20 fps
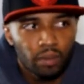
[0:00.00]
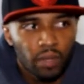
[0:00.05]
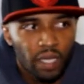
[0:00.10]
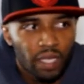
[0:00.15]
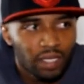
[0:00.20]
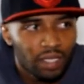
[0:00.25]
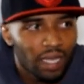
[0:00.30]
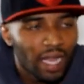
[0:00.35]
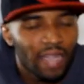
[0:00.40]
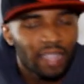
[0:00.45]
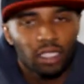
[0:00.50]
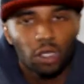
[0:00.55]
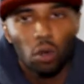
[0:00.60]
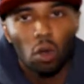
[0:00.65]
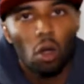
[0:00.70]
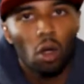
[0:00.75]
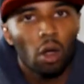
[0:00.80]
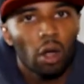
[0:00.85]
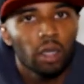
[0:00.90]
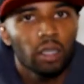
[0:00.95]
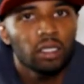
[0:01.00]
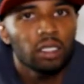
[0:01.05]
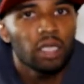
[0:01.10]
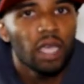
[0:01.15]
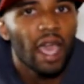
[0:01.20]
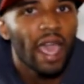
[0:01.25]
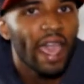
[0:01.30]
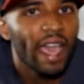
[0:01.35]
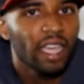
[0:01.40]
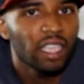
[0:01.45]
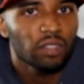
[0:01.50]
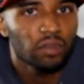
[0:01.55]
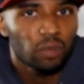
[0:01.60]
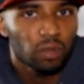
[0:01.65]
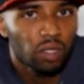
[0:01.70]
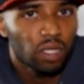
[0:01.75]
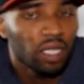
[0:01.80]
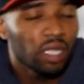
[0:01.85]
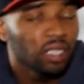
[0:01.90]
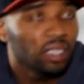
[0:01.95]
it's not so hard to ask for
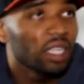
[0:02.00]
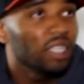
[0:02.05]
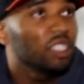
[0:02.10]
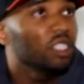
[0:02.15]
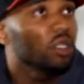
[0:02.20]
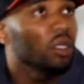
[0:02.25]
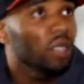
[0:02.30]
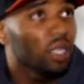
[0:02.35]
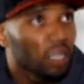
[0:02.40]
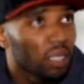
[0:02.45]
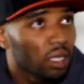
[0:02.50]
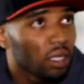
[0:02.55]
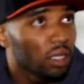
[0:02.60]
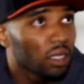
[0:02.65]
things that you need.